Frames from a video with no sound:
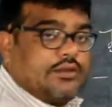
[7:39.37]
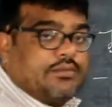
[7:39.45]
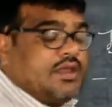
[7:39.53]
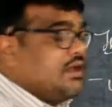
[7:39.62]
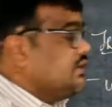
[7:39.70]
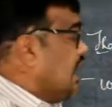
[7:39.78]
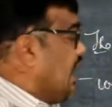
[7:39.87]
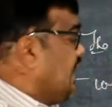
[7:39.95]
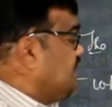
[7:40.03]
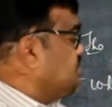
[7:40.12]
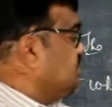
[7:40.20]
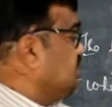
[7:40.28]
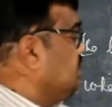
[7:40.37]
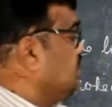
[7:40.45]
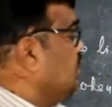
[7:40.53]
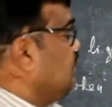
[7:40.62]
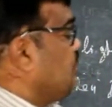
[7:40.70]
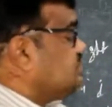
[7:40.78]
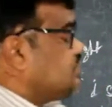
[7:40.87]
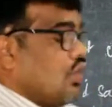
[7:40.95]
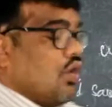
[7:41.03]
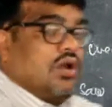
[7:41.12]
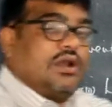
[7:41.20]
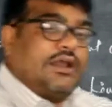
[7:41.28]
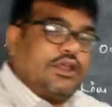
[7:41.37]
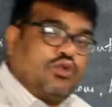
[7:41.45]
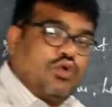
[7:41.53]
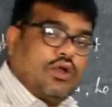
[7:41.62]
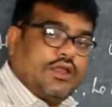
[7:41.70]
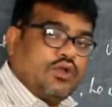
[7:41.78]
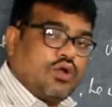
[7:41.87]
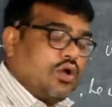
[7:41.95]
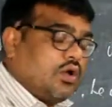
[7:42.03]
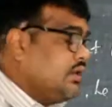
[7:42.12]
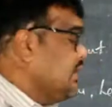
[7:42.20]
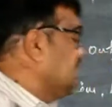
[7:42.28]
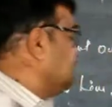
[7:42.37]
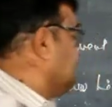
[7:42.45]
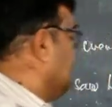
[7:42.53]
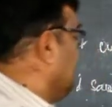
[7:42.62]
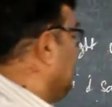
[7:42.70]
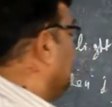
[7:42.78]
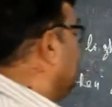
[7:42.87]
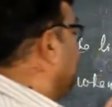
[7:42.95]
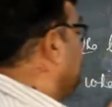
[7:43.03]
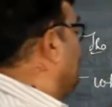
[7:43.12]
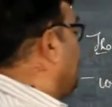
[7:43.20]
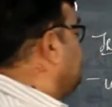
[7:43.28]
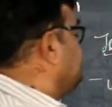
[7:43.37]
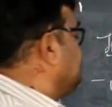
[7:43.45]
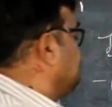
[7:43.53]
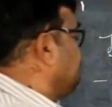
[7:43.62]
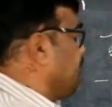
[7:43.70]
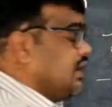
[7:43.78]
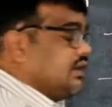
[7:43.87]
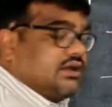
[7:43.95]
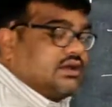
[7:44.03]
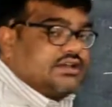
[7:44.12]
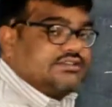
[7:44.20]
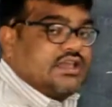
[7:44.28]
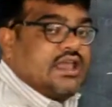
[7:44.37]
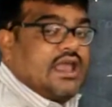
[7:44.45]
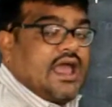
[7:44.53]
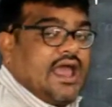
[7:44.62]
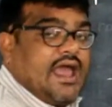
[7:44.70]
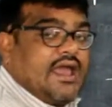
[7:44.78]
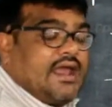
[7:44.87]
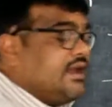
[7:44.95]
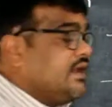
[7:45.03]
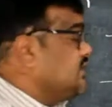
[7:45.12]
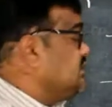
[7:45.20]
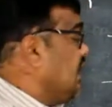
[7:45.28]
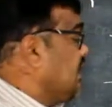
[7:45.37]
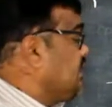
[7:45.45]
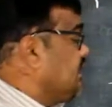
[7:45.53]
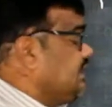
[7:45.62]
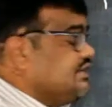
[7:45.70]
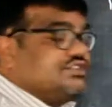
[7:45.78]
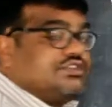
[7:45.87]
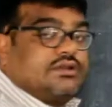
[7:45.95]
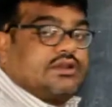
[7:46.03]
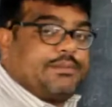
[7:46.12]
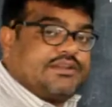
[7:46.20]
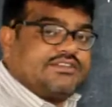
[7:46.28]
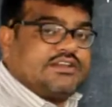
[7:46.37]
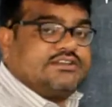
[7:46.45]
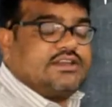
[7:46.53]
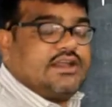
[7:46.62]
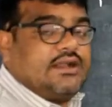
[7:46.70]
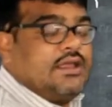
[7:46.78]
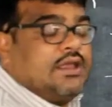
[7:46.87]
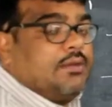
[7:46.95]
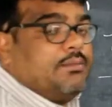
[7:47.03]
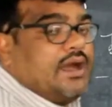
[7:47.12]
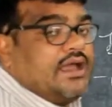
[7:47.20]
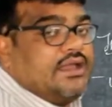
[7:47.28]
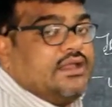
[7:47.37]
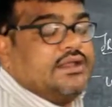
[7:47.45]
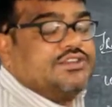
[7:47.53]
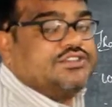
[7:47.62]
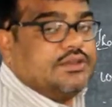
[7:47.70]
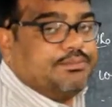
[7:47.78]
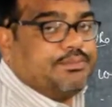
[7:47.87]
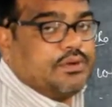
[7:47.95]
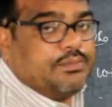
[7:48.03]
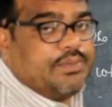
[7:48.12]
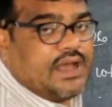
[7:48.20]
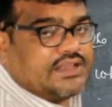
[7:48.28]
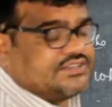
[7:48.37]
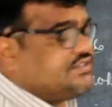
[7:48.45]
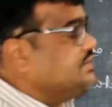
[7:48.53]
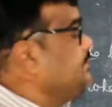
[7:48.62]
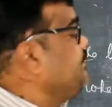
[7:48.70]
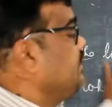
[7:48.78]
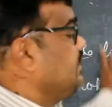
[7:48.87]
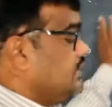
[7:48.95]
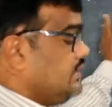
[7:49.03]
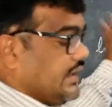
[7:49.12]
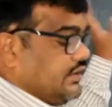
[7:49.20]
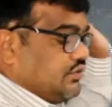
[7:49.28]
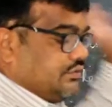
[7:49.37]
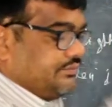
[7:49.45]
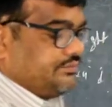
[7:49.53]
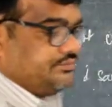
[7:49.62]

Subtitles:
him. The action was already going on. Suddenly a new action occurs, and that is represented by simple past. Right.